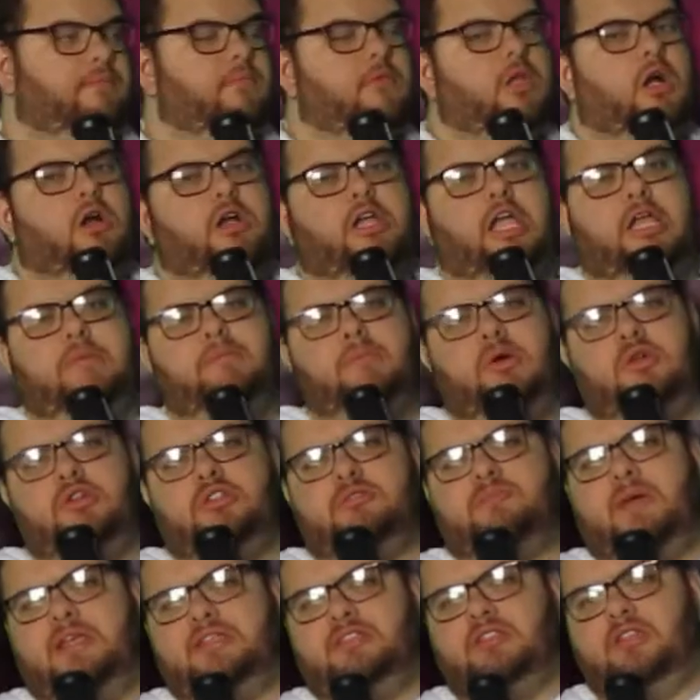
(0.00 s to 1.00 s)
Arcade mode is
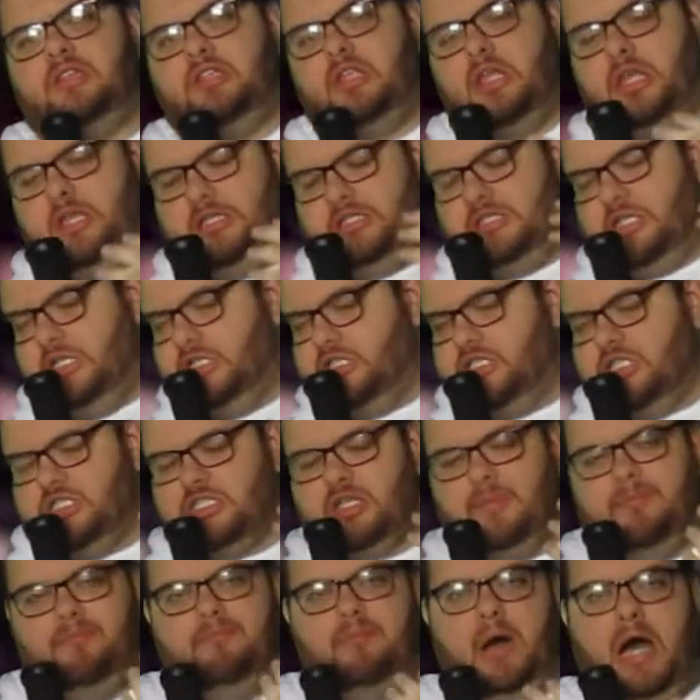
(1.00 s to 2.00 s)
basically it's just
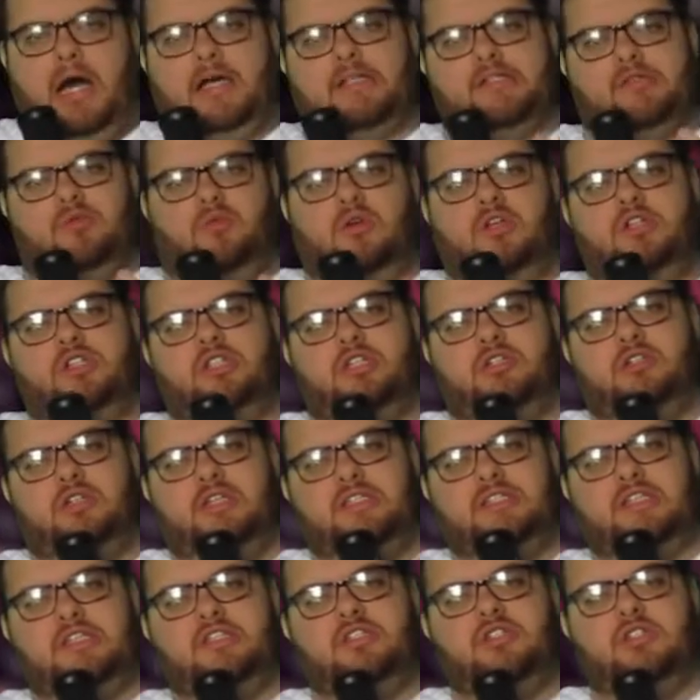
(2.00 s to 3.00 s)
a boss rush
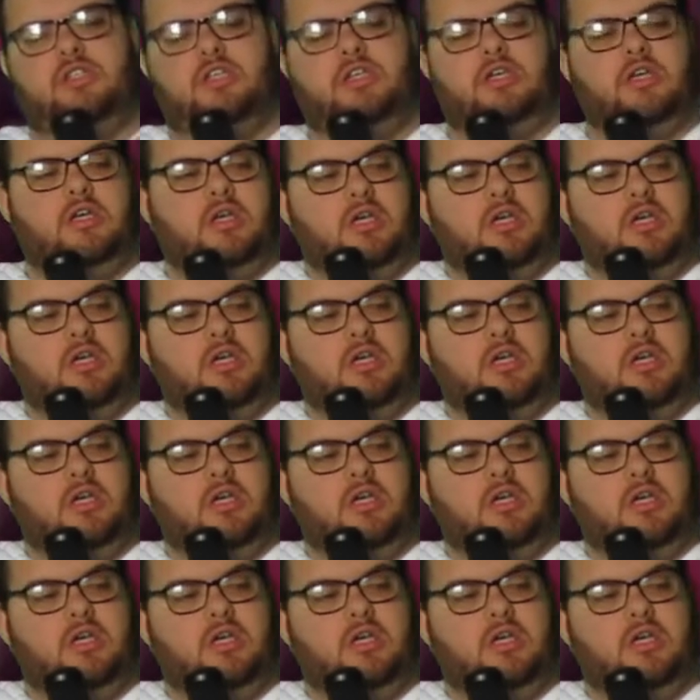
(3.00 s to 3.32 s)
essentially.